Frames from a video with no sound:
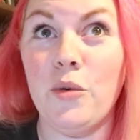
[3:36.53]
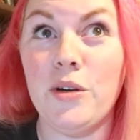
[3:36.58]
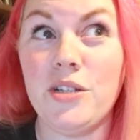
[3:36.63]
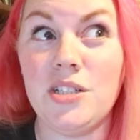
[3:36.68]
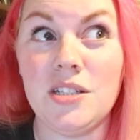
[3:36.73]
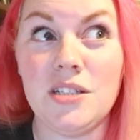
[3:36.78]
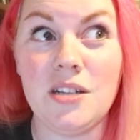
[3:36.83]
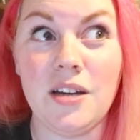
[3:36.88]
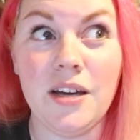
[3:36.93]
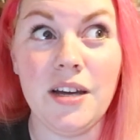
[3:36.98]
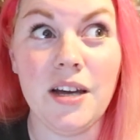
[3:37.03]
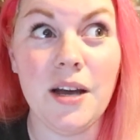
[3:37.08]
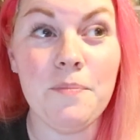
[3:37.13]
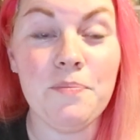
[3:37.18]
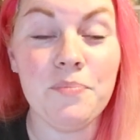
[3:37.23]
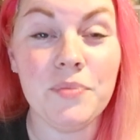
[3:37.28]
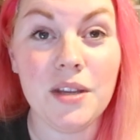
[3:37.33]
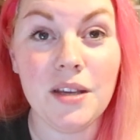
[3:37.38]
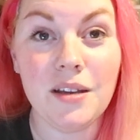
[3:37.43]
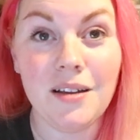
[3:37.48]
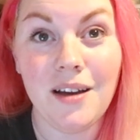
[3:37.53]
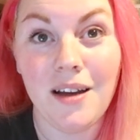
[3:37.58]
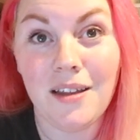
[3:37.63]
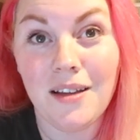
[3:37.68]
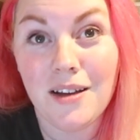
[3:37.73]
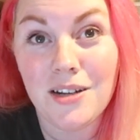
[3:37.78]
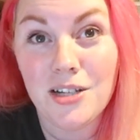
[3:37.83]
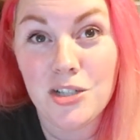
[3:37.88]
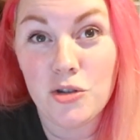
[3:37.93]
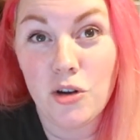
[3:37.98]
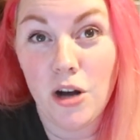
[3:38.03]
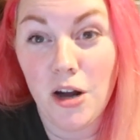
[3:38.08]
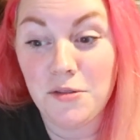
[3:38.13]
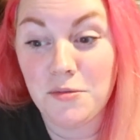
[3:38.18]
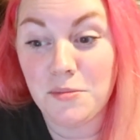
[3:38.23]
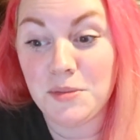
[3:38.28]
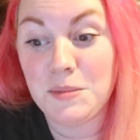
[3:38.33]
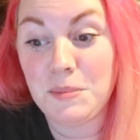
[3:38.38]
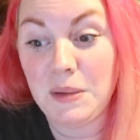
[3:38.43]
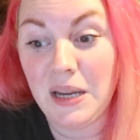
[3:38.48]
which is like, I think I described
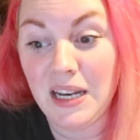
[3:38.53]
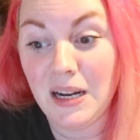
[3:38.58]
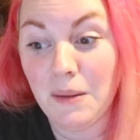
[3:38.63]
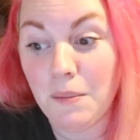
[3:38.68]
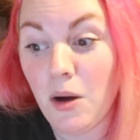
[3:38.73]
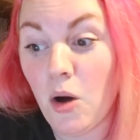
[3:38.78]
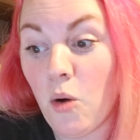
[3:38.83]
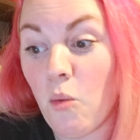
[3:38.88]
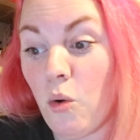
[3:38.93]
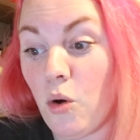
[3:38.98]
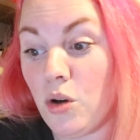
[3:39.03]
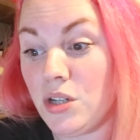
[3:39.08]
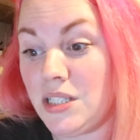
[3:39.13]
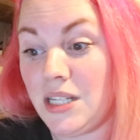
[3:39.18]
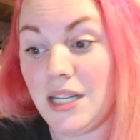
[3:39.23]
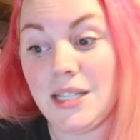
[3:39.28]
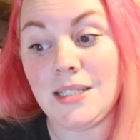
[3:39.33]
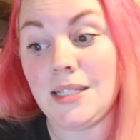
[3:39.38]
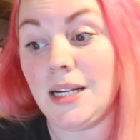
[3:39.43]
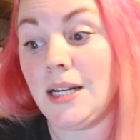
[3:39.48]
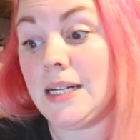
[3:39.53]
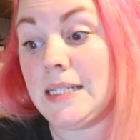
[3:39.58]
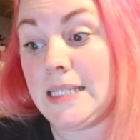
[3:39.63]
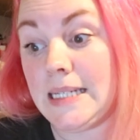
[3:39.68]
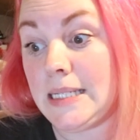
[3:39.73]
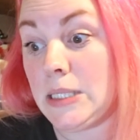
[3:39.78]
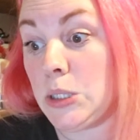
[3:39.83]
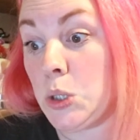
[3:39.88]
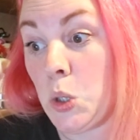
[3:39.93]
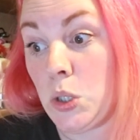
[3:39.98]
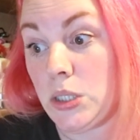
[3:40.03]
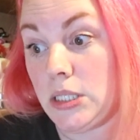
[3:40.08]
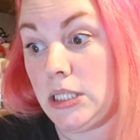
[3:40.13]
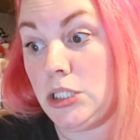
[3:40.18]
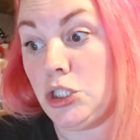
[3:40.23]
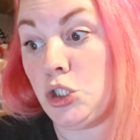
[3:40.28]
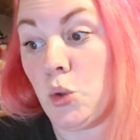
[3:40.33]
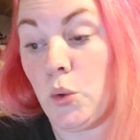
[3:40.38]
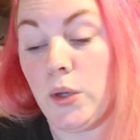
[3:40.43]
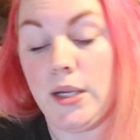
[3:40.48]
them as peanut butter Wotsits and I did not
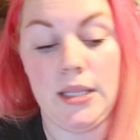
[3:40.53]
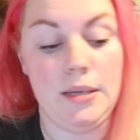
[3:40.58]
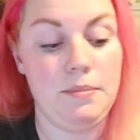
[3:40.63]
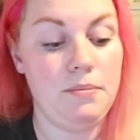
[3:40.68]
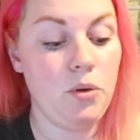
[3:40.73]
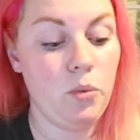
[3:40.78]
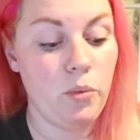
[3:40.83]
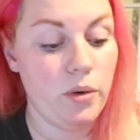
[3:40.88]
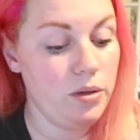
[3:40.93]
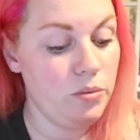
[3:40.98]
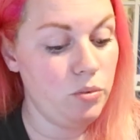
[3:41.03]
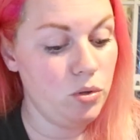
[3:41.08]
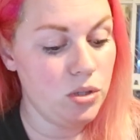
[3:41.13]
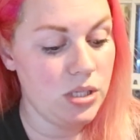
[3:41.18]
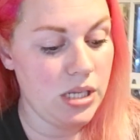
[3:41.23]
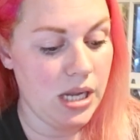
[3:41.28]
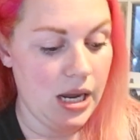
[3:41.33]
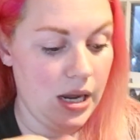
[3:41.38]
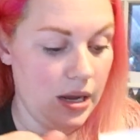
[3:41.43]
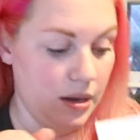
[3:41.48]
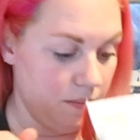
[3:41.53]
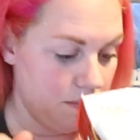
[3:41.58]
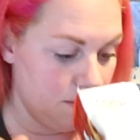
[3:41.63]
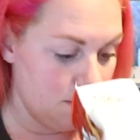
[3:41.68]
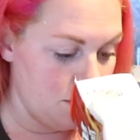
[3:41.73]
enjoy them, but we will see.